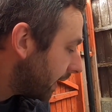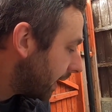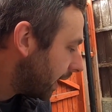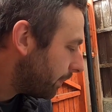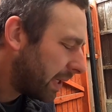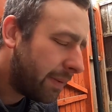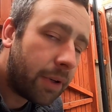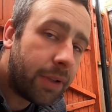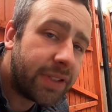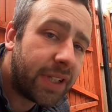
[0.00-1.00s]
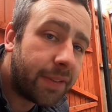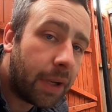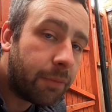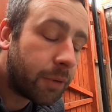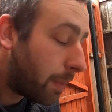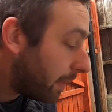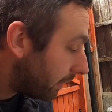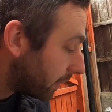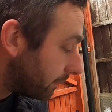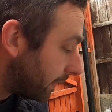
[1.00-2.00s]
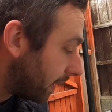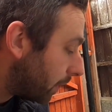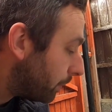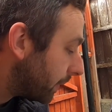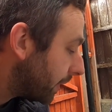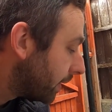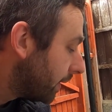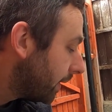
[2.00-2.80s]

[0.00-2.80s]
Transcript: I believe a lot of this stuff comes from America for that company,